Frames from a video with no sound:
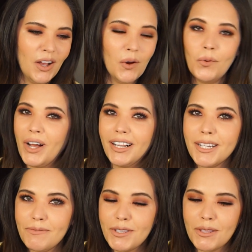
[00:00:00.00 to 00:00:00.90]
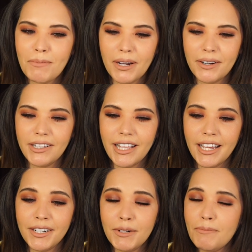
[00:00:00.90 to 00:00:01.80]
welcome to the Mariel
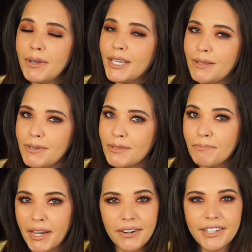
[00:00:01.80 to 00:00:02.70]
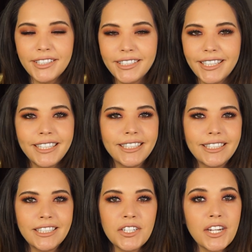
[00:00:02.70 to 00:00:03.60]
header. My name is Mariel,
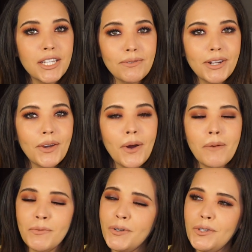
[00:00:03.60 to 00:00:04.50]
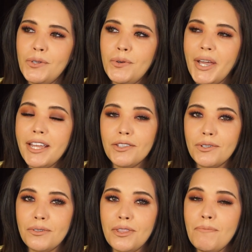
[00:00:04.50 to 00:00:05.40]
and in today's video I'm going to
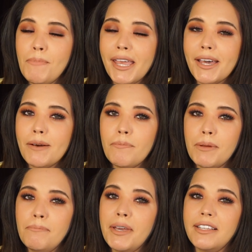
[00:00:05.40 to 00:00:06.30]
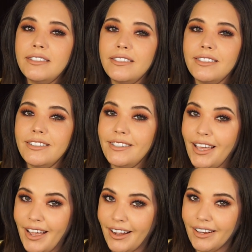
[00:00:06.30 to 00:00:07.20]
answer the makeup mess
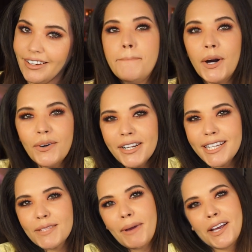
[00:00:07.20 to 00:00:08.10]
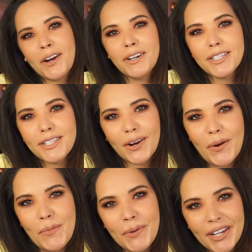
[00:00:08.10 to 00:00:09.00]
tag. Bonus, my curtains
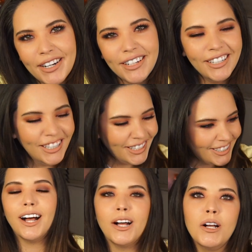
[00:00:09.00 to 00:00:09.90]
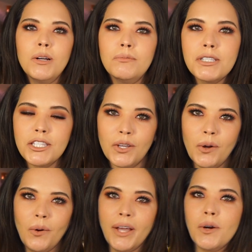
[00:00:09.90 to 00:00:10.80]
are open.
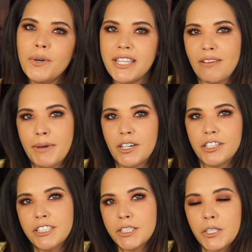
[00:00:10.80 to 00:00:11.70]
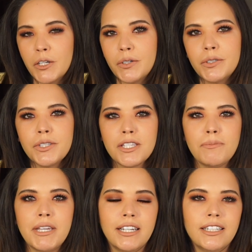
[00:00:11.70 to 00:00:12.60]
So I always have my curtains
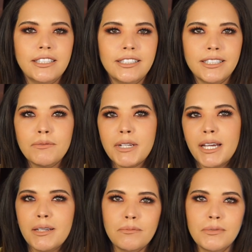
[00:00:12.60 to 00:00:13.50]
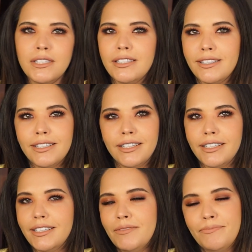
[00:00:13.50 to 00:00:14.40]
closed because sometimes
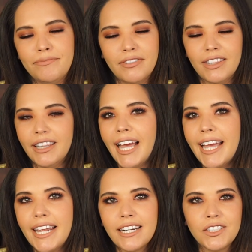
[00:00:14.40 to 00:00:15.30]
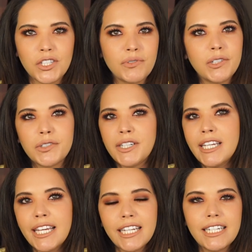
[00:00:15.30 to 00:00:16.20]
the light is just
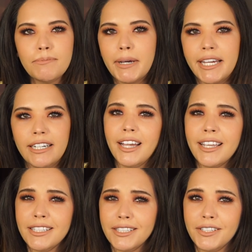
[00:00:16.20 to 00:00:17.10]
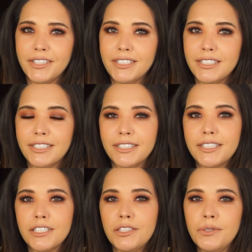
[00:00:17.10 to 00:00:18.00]
filtering in, but I guess the curtains are
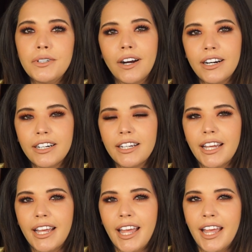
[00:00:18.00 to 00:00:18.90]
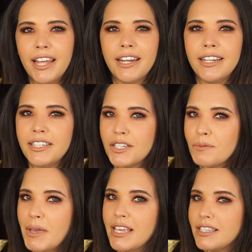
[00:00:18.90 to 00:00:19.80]
just too dark and it
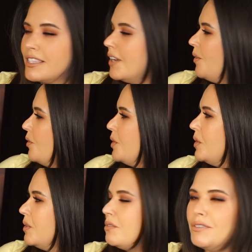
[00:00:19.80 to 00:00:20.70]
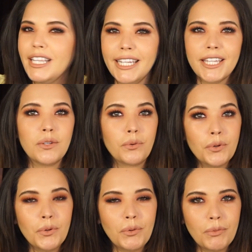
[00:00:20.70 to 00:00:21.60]
just makes the whole feeling in the
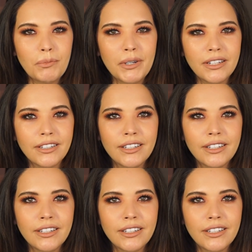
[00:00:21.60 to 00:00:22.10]
room